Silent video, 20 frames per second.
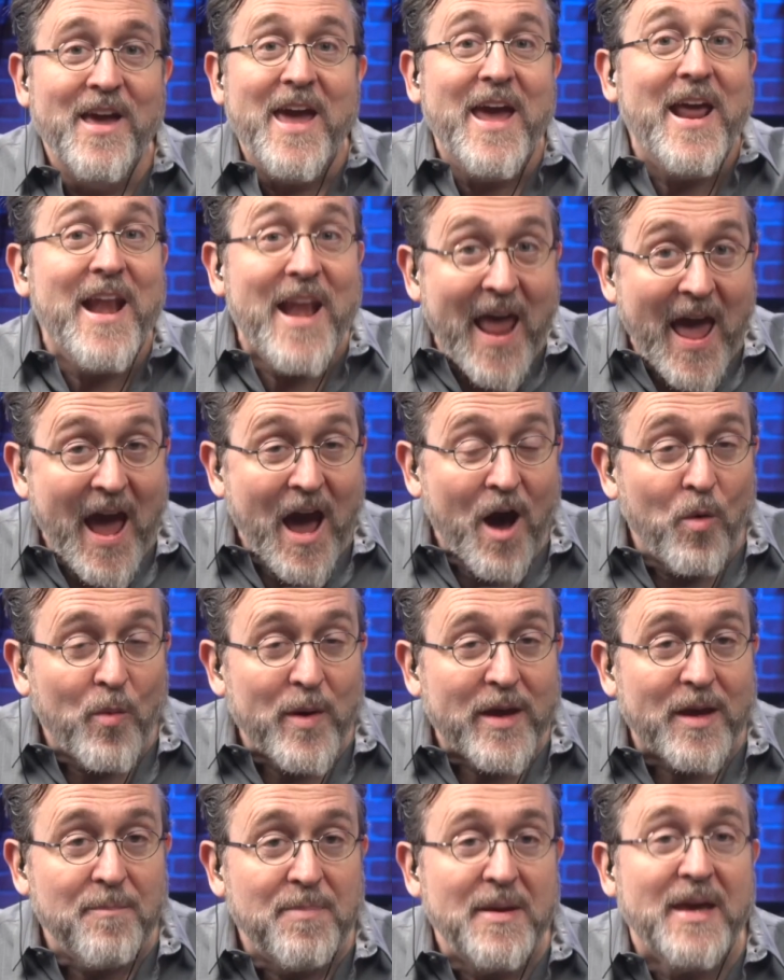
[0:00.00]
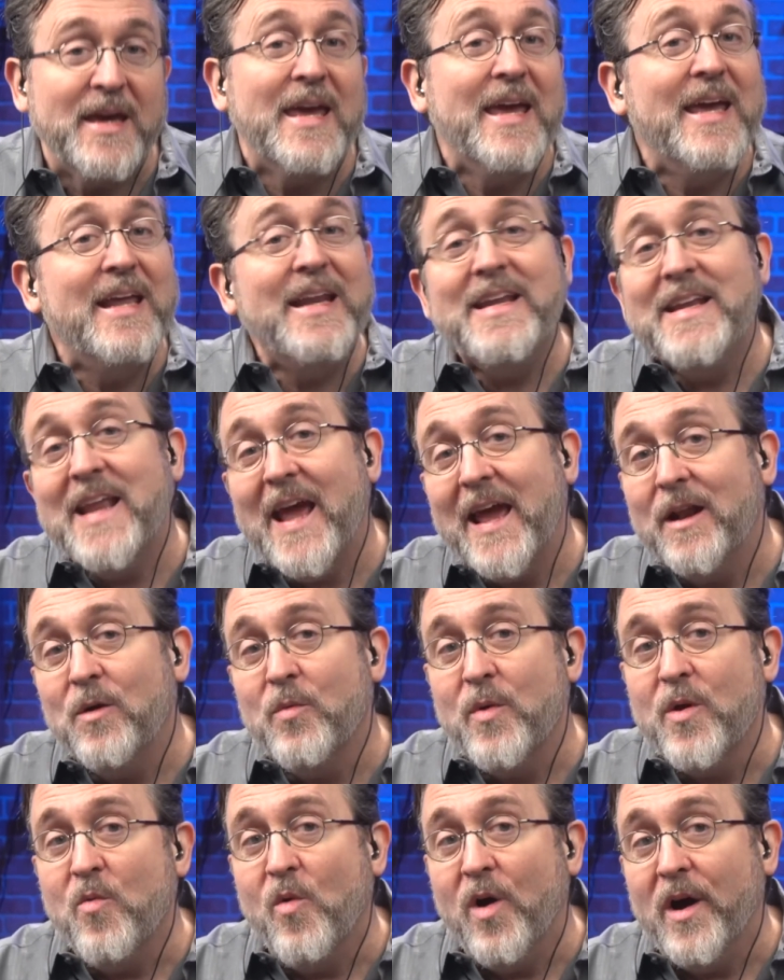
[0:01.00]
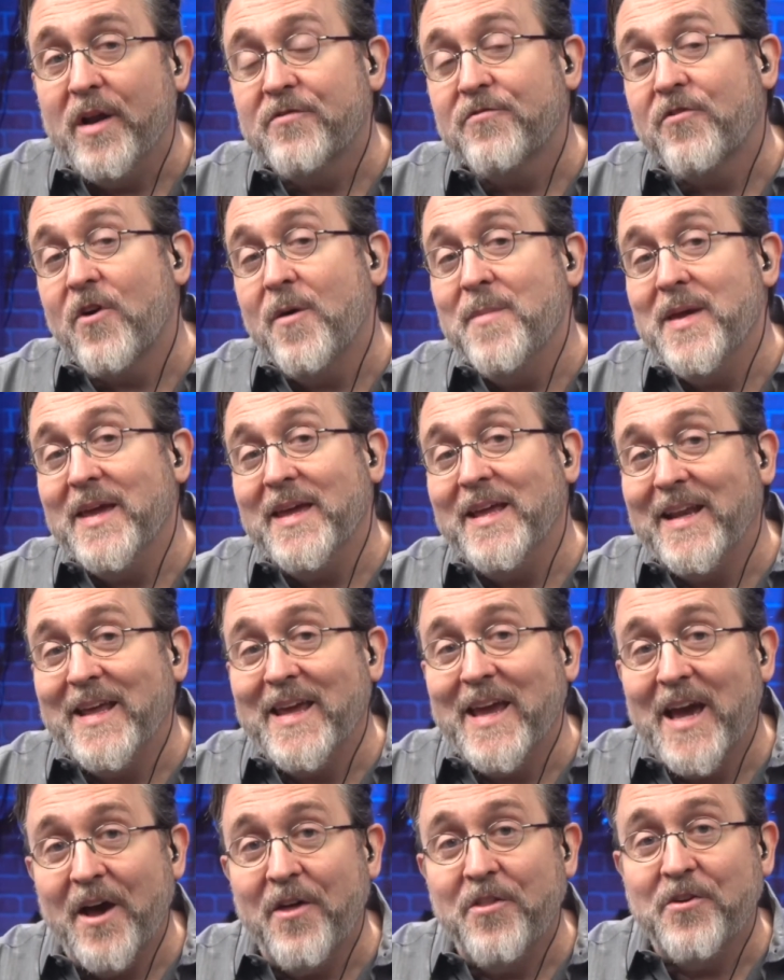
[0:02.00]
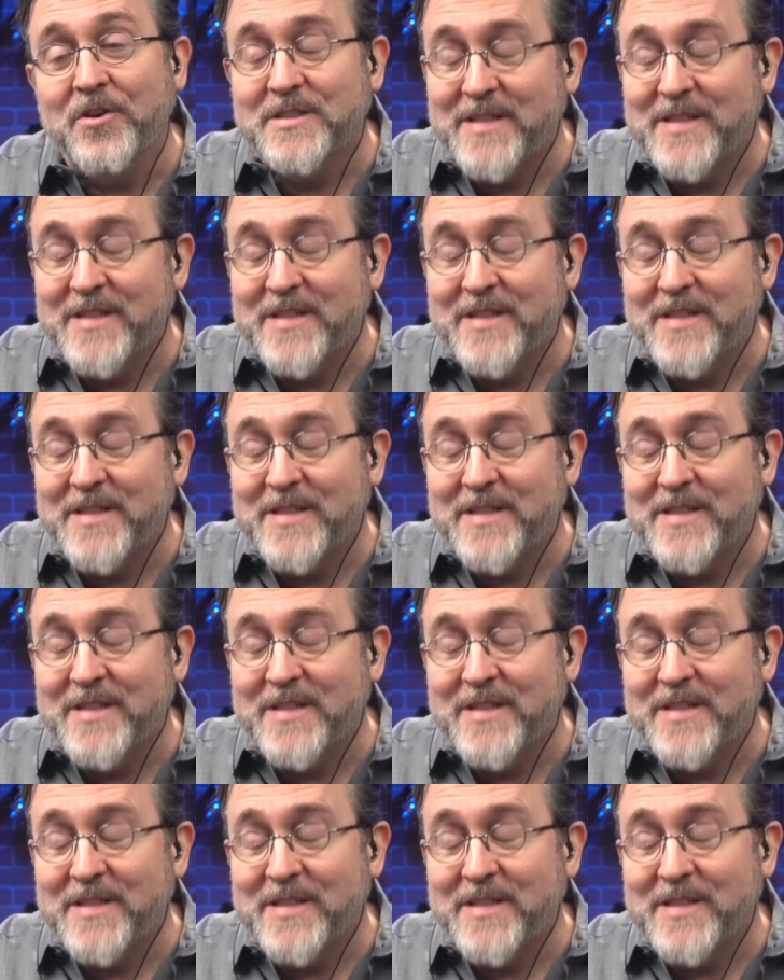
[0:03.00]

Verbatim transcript: And now we can pick any data we want from any other